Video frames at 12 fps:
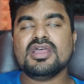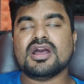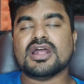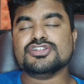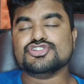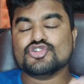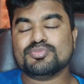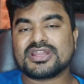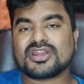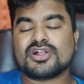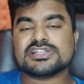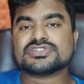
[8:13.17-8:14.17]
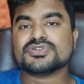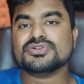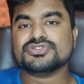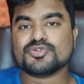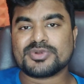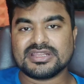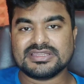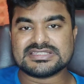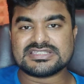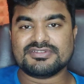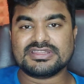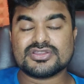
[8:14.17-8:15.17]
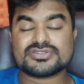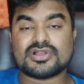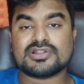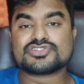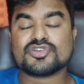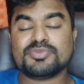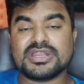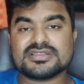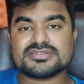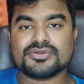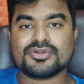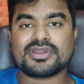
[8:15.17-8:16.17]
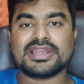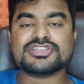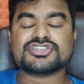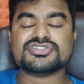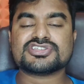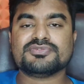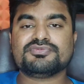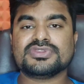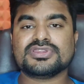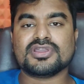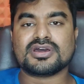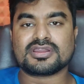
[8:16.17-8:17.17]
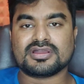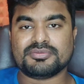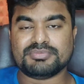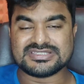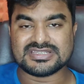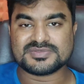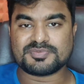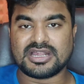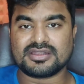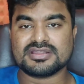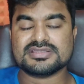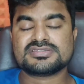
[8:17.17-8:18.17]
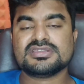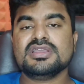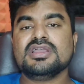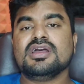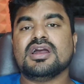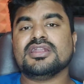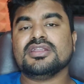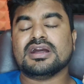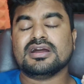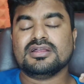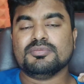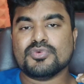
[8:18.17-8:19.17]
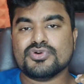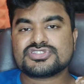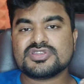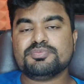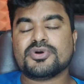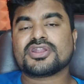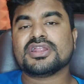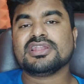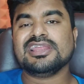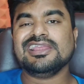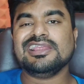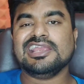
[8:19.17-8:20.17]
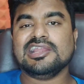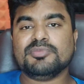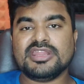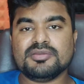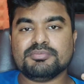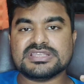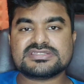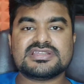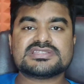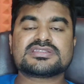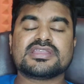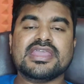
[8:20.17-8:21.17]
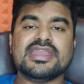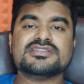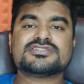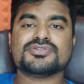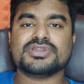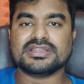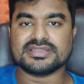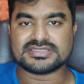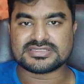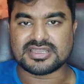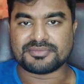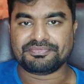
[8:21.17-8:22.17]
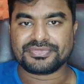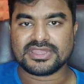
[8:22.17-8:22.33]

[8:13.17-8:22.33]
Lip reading: And Jupiter in the 7th house also brings good relationship with your business partners, and most importantly, he'll bring business gains during this time.